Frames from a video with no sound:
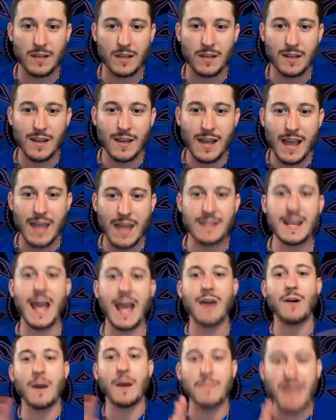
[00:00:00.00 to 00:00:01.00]
And now
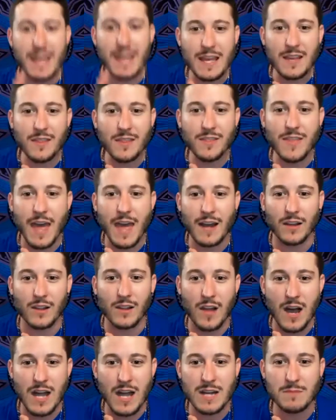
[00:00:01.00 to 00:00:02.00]
I'm in that
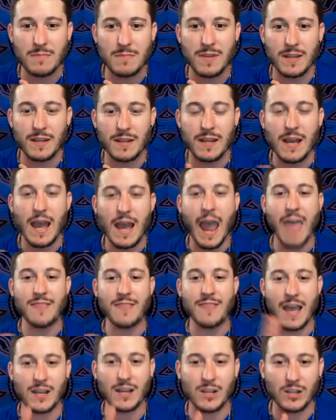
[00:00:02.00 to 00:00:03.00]
alignment and
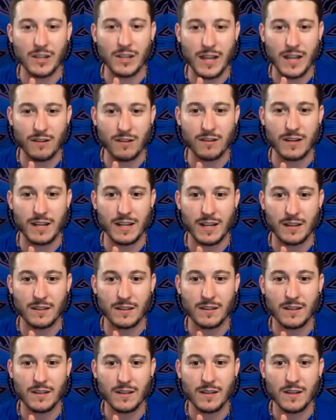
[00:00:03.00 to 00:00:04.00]
that clarity.
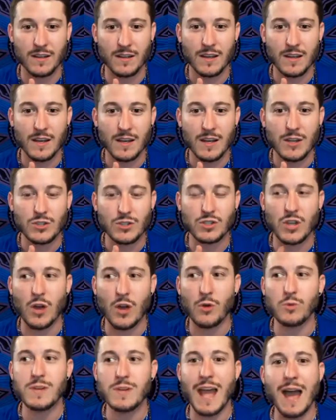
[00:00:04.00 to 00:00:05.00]
So
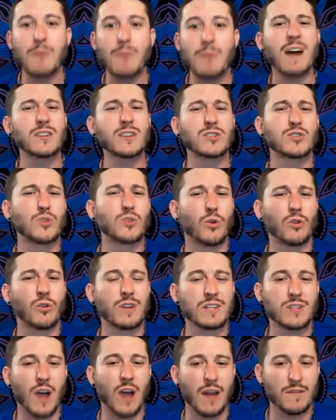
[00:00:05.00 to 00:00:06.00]
now my story's
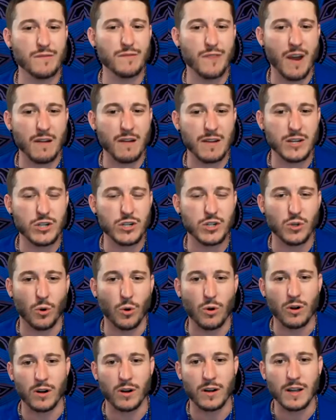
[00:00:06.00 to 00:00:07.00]
gotten very
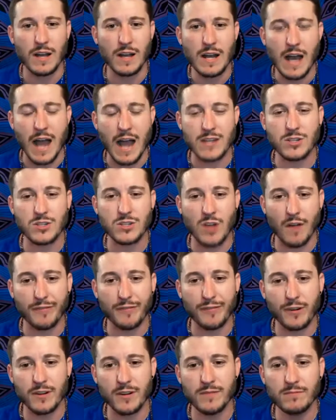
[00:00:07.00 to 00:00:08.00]
short. I
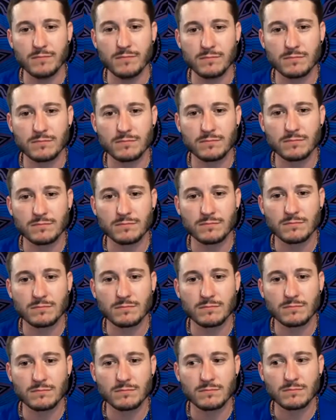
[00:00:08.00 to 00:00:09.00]
suffered,
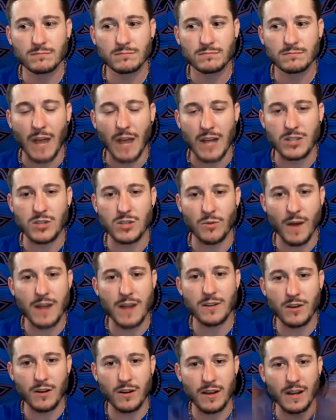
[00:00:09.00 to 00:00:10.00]
I
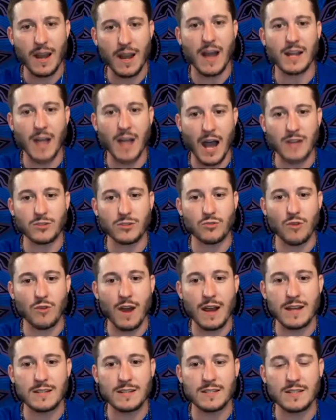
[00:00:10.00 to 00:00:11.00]
surrendered, and I got
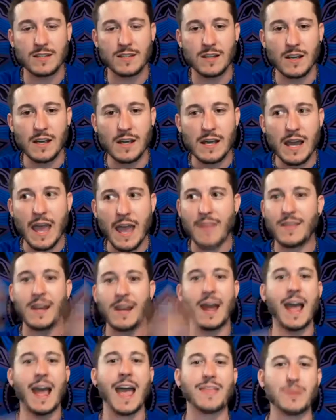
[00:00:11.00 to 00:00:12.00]
grace. And then I
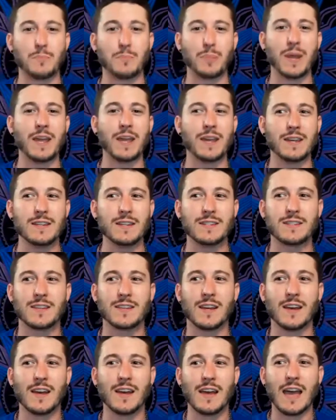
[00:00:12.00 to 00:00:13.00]
had the peace.
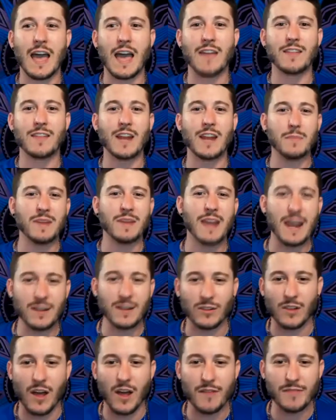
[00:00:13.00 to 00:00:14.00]
And then I began to
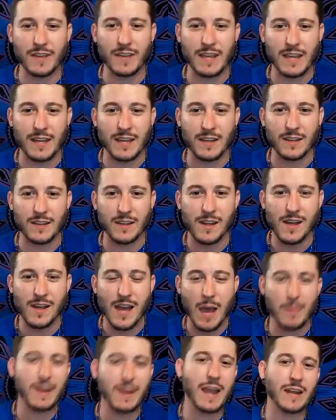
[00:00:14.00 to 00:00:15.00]
love again. I
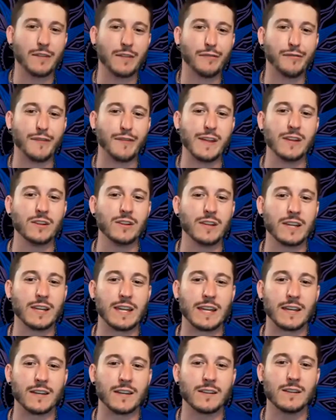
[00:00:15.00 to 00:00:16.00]
began to feel
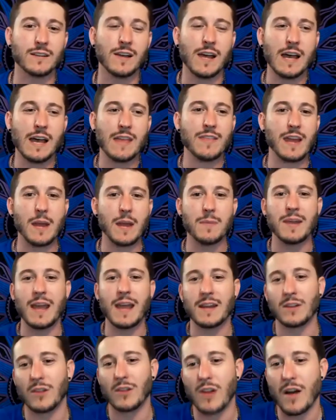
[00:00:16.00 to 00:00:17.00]
again. Then I began
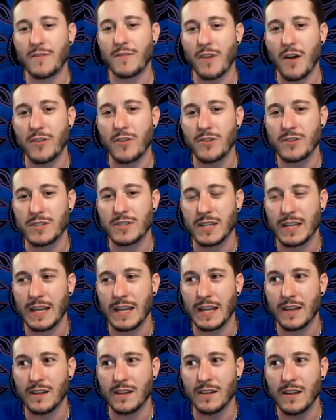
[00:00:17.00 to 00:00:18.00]
to love others
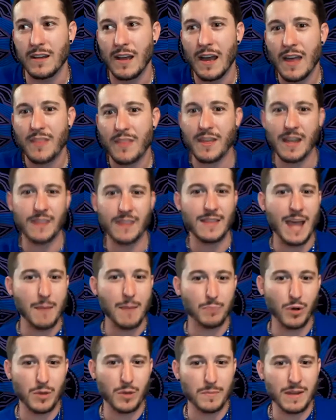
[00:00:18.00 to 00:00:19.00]
again. Then that
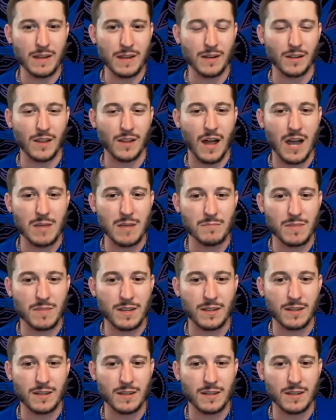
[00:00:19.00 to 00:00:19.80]
put me in alignment.